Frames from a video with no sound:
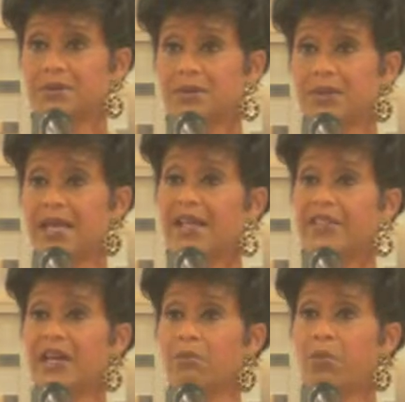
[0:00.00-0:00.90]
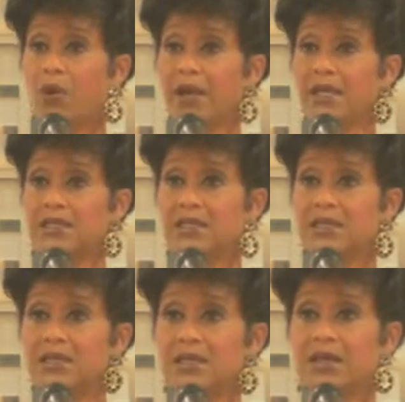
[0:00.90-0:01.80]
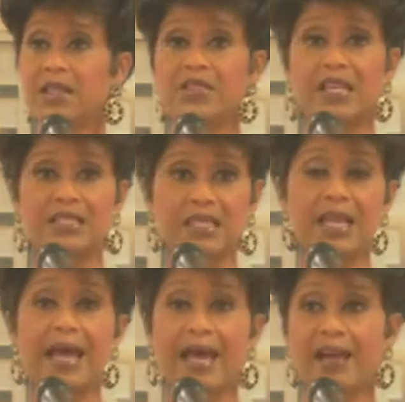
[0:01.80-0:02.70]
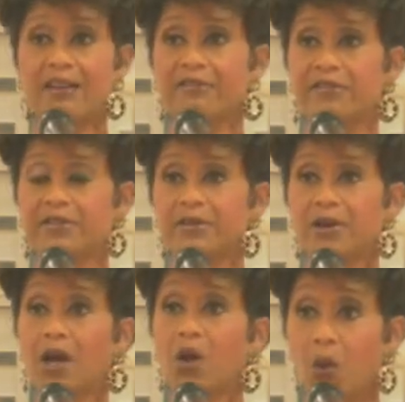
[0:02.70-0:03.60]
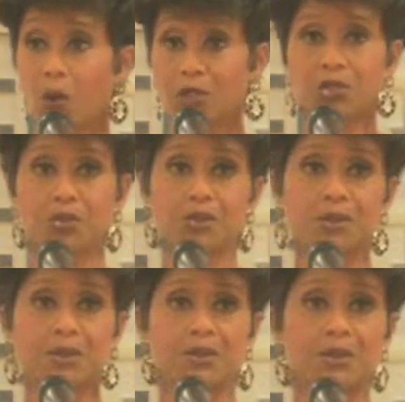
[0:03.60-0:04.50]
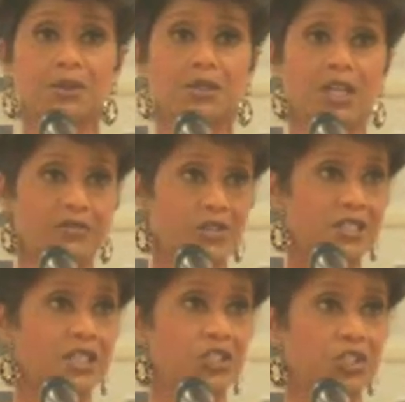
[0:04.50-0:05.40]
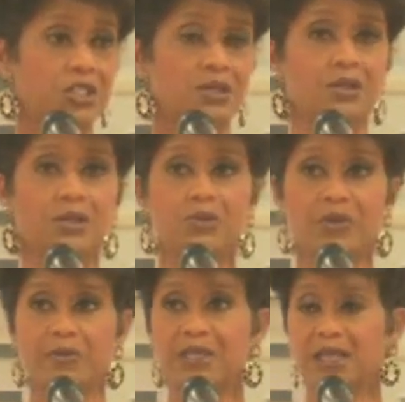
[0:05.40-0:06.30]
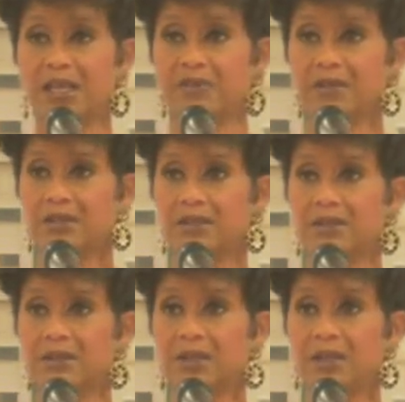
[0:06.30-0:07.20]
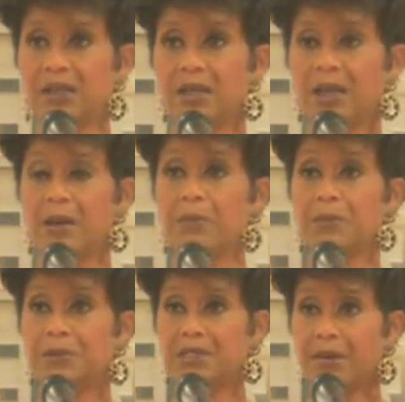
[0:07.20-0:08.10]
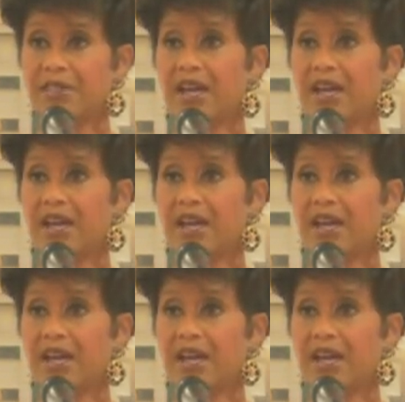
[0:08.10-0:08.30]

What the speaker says: And at that point, they did have a cordial conversation with Ms. Evans. Some of that